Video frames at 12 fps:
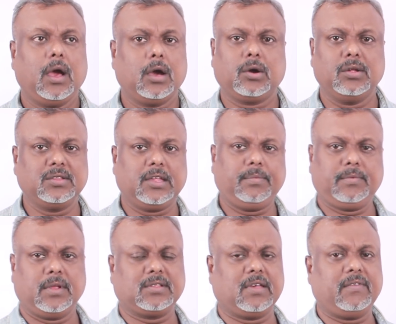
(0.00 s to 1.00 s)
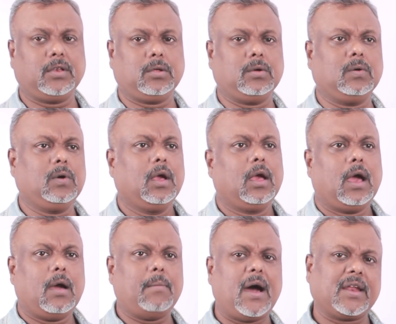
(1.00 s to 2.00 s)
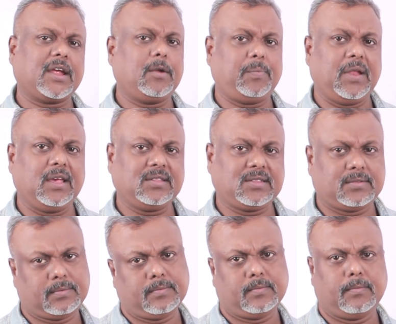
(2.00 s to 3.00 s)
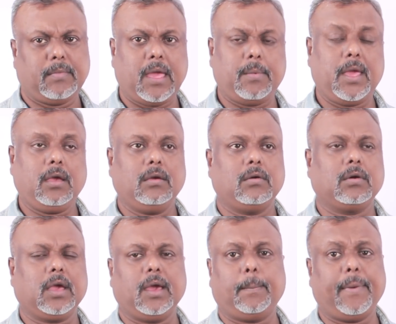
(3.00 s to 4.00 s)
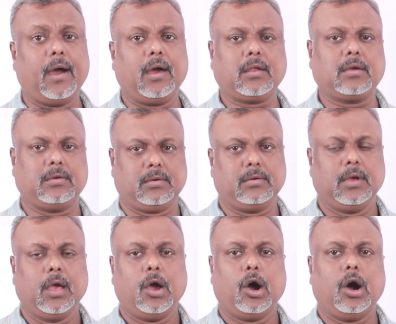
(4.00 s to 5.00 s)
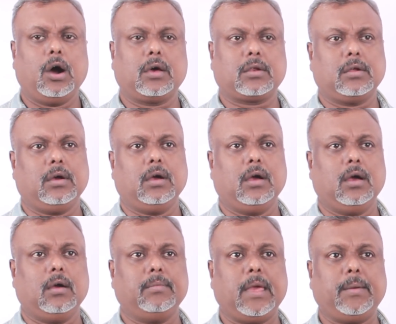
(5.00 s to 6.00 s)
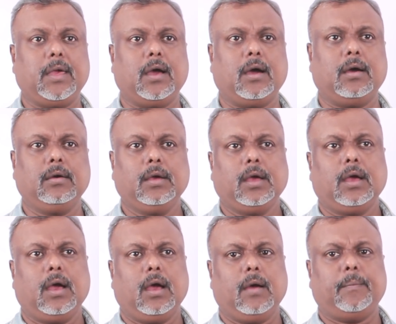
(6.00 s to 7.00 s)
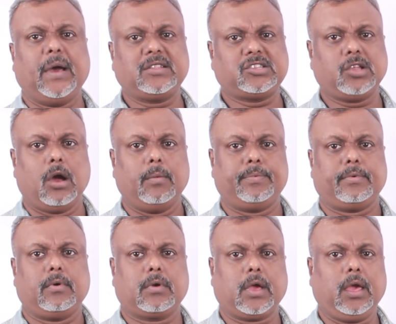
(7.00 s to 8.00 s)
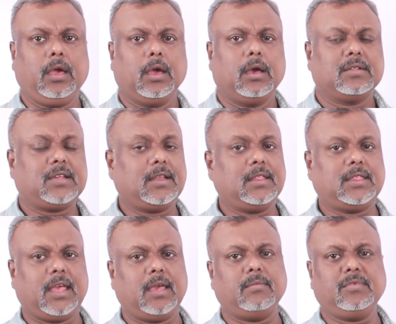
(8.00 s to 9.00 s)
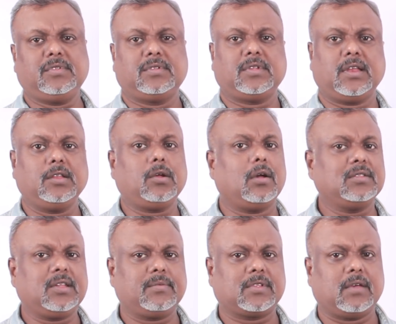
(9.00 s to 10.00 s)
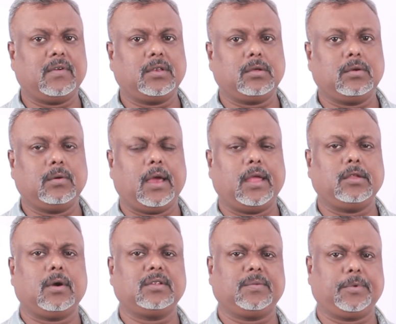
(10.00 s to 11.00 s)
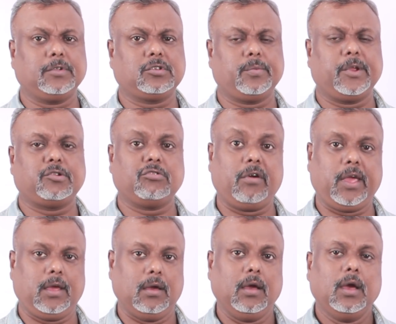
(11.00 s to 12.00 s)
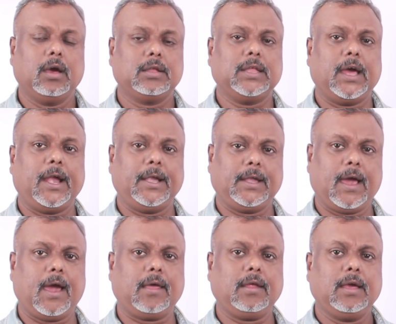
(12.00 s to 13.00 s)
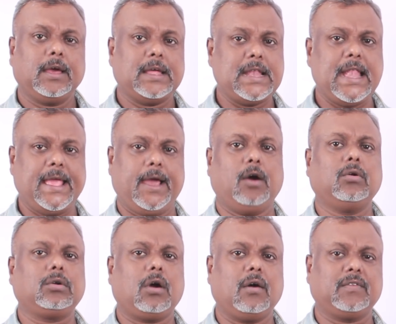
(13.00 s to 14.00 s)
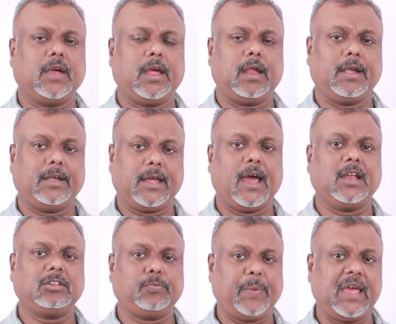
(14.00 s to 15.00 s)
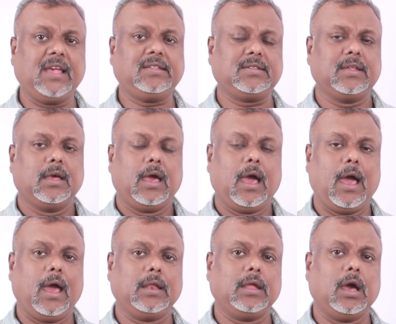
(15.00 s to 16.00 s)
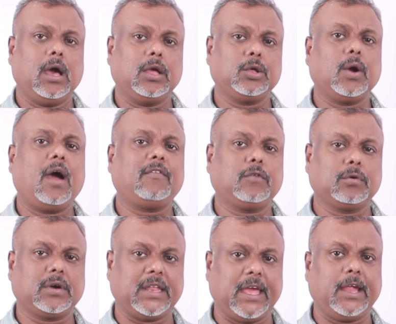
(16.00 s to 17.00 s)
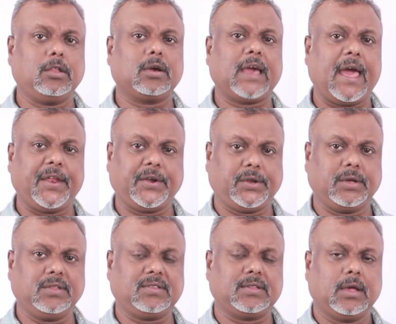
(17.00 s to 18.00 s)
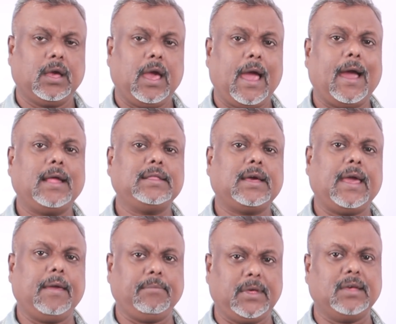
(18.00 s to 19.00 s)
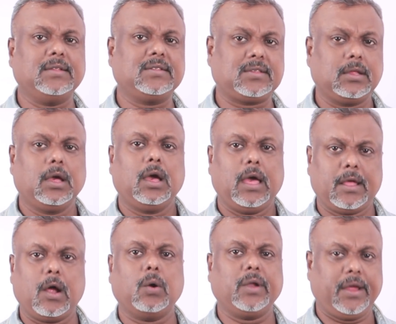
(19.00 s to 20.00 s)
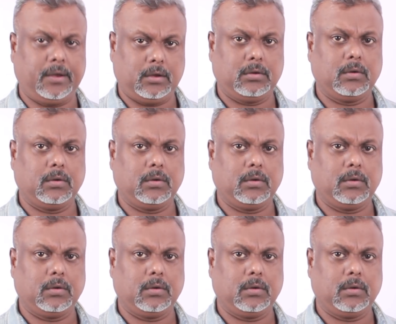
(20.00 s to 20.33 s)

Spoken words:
a concept is given to you, a marketplace maybe, okay, a park, or maybe a bus stop, okay. Certain themes, certain concepts given to you, and you are supposed to be drawing the entire layout of the entire space, and you have to create the characters and the ambience around it,